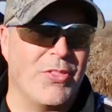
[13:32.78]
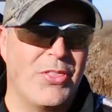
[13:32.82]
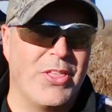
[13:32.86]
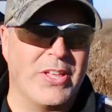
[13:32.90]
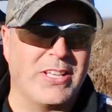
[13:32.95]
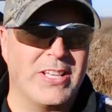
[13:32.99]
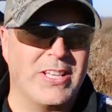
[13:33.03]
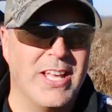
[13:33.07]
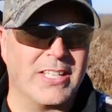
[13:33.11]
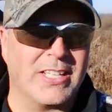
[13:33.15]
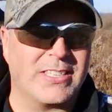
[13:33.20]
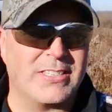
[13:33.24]
So I
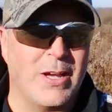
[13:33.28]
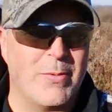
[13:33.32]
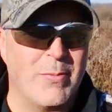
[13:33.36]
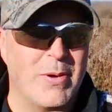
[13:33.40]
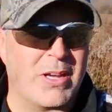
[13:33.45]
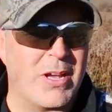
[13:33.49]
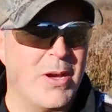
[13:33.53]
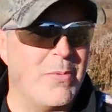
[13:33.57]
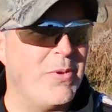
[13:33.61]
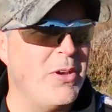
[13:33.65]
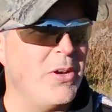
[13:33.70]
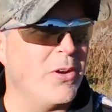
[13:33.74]
think next time
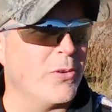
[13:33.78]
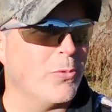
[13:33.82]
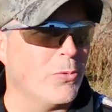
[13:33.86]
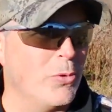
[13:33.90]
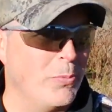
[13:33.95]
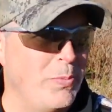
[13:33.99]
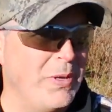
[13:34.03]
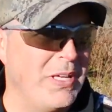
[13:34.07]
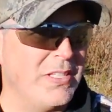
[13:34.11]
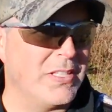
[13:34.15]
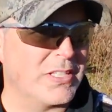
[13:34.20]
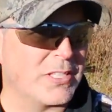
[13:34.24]
I come here
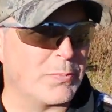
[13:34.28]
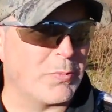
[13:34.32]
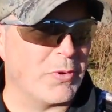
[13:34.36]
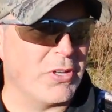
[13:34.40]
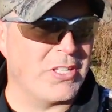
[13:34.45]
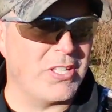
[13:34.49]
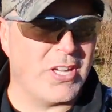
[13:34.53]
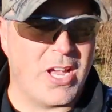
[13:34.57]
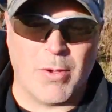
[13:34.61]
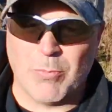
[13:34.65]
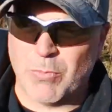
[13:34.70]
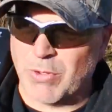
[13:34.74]
will be in the
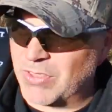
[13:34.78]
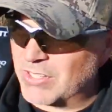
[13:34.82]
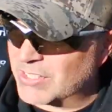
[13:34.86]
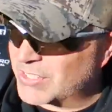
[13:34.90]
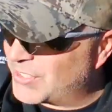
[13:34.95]
springtime when